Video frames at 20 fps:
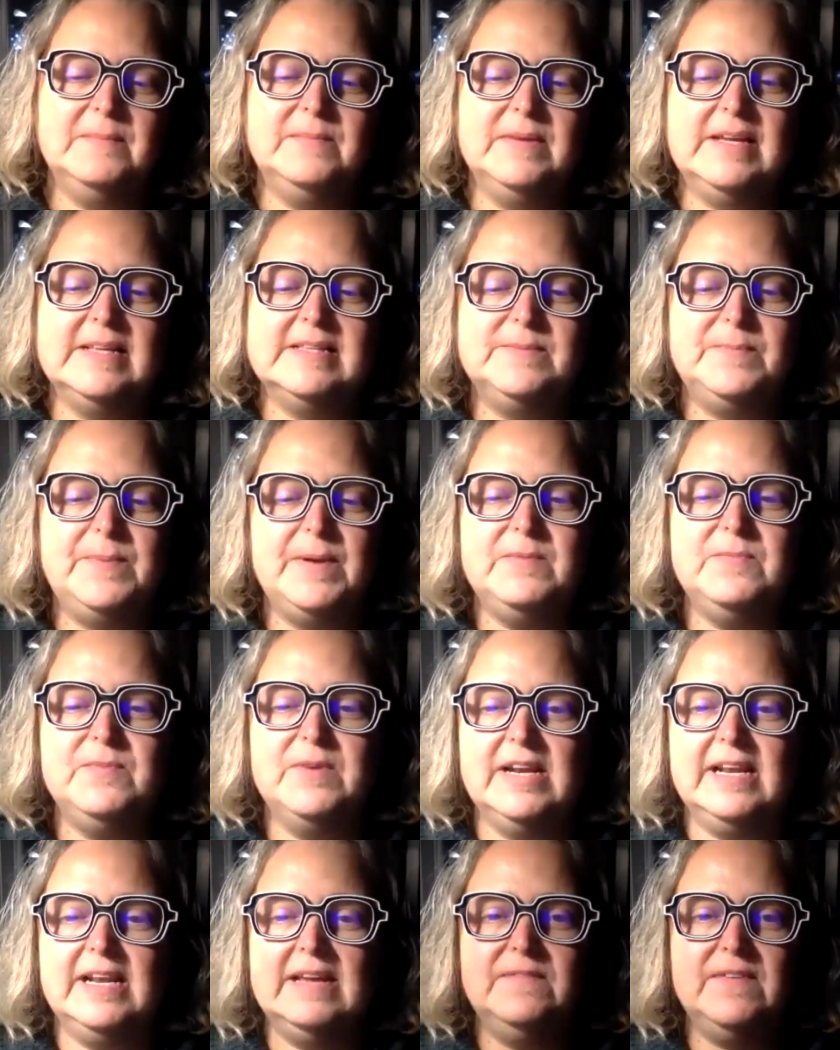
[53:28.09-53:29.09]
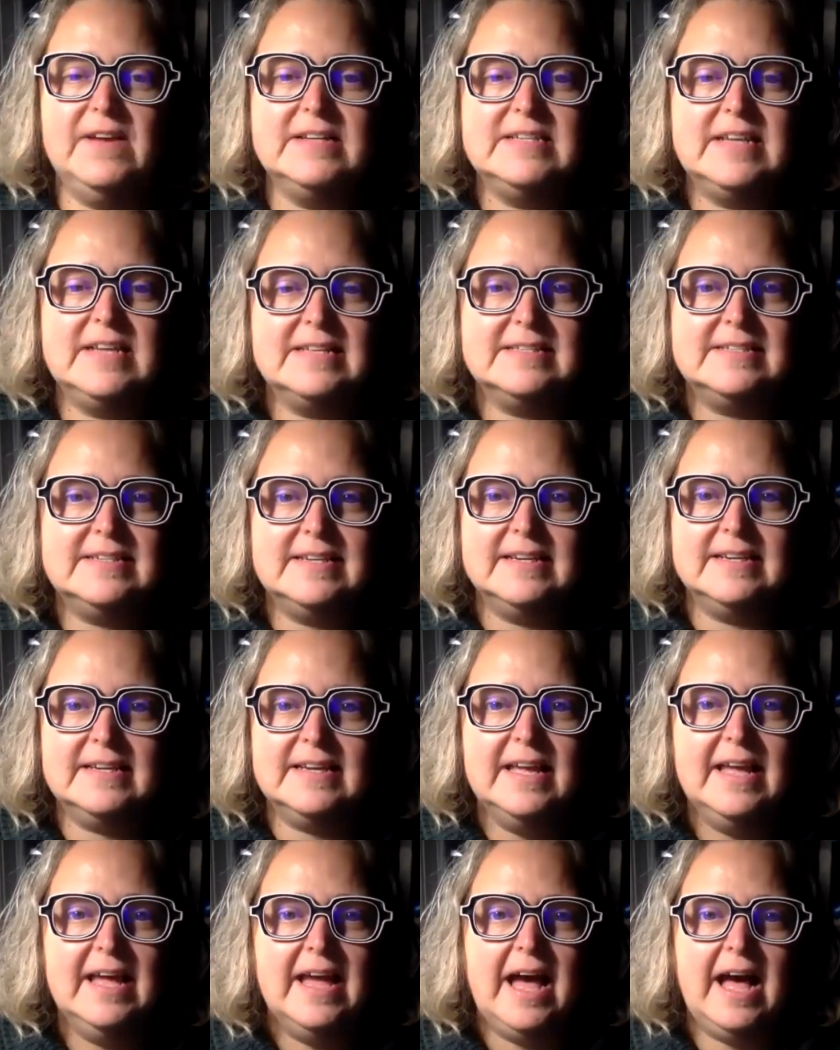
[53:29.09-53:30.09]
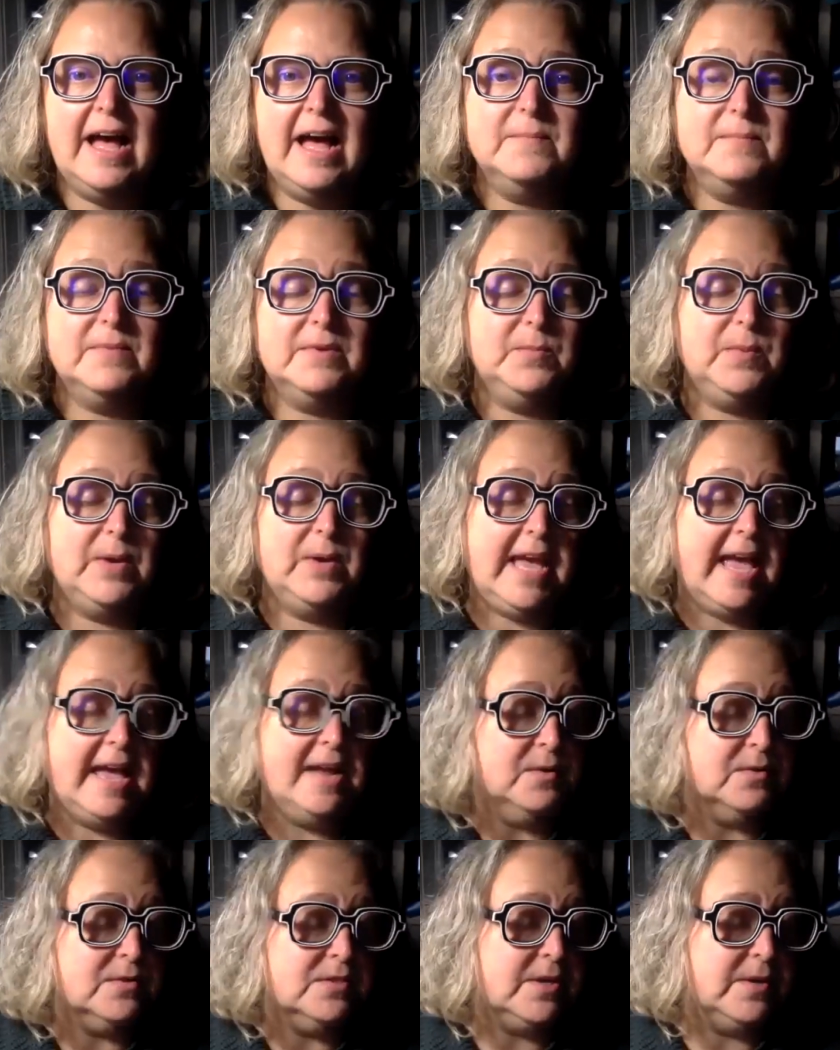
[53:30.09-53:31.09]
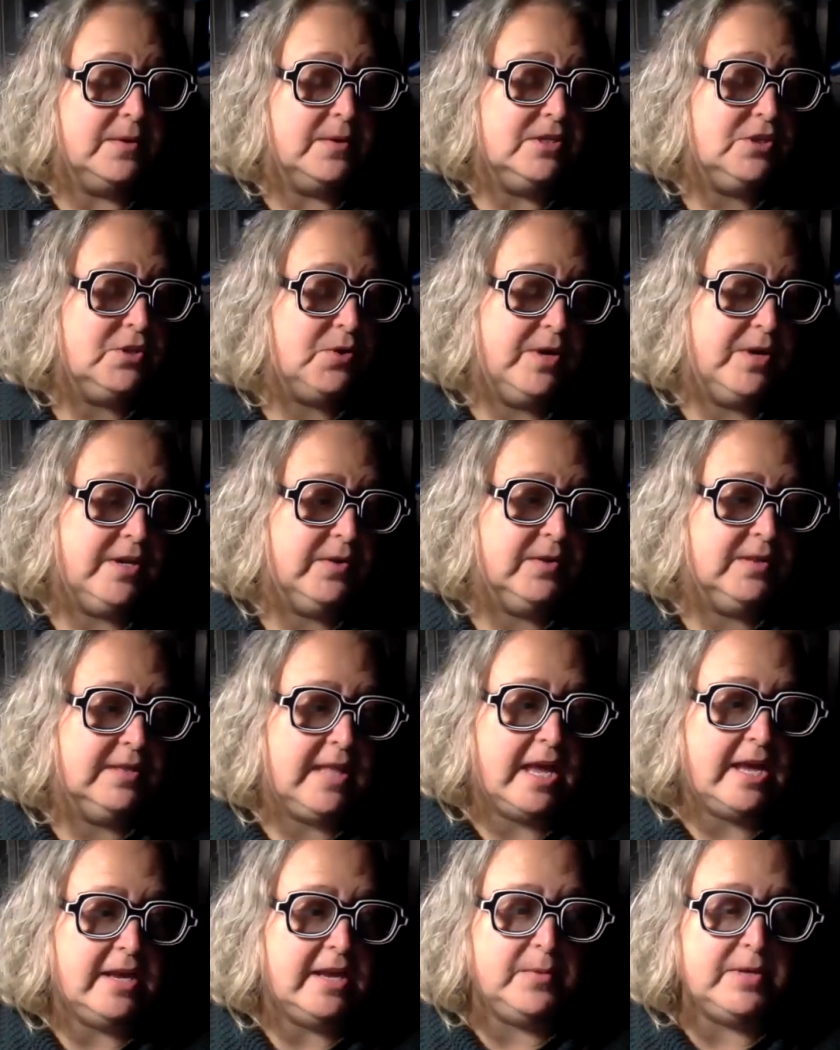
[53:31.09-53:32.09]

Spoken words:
It's been really fantastic. We can also enjoy it all later.